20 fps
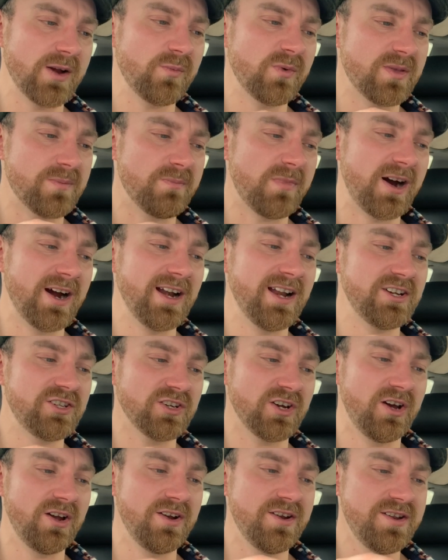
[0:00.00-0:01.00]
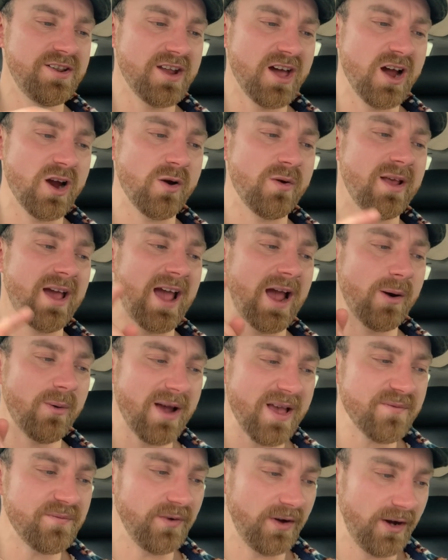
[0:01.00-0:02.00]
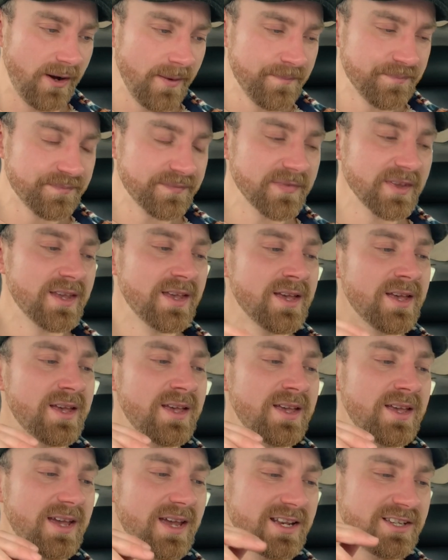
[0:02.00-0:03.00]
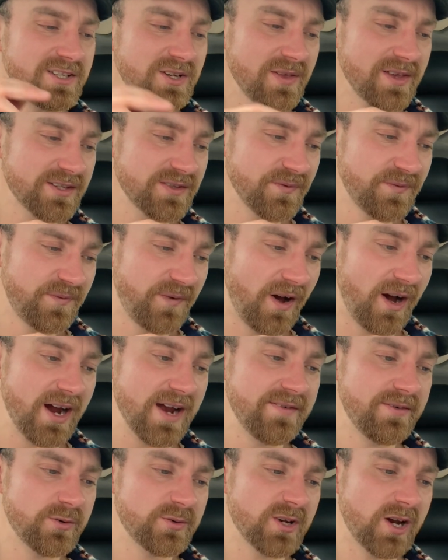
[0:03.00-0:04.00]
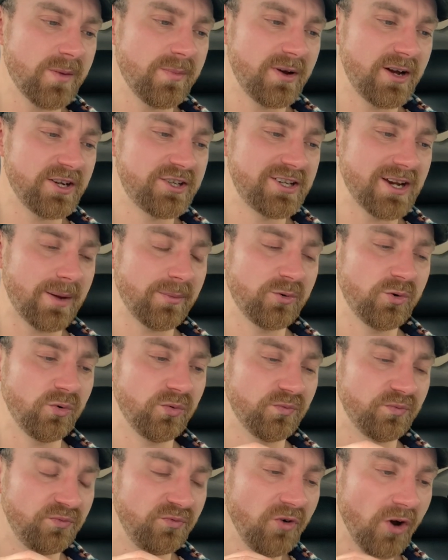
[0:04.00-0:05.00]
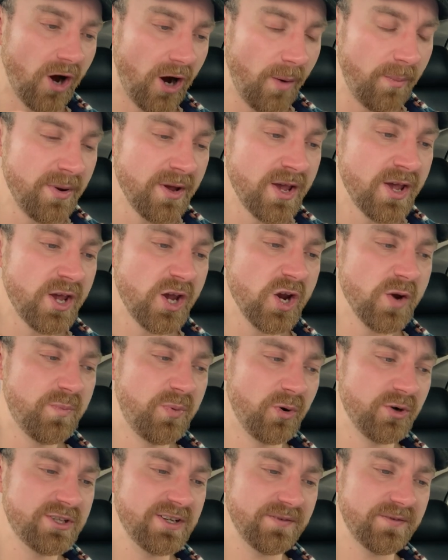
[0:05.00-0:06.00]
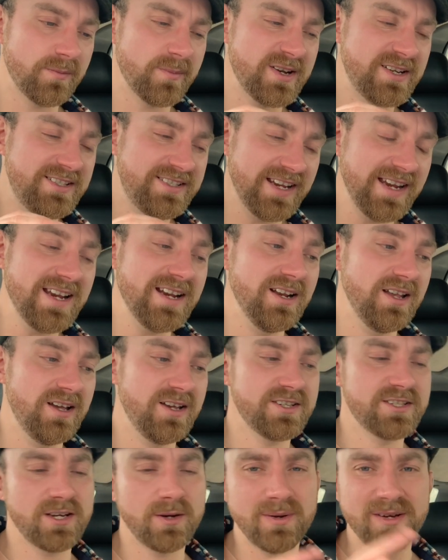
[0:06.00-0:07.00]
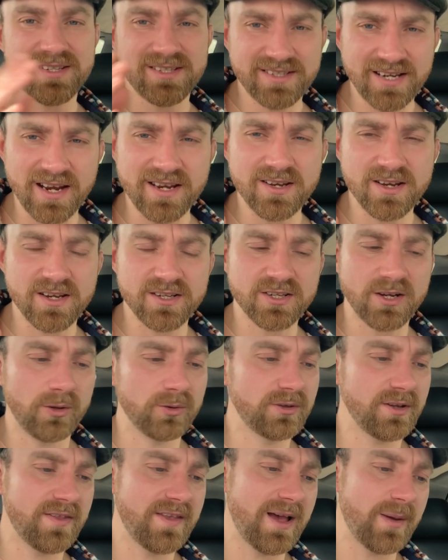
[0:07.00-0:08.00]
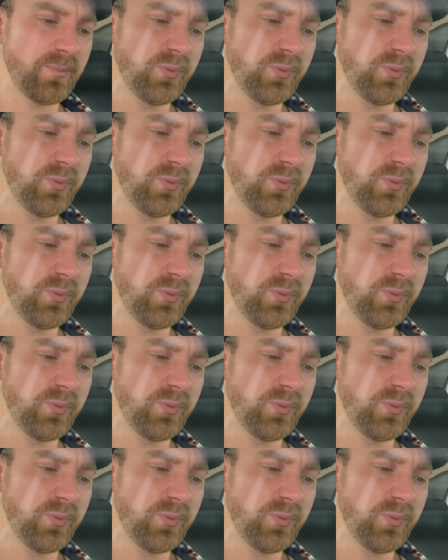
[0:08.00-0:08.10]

with mileage unknown. However, in 2005, it was owned by a chap called Rob, who bought it from a dealer. So it's 10 years old at that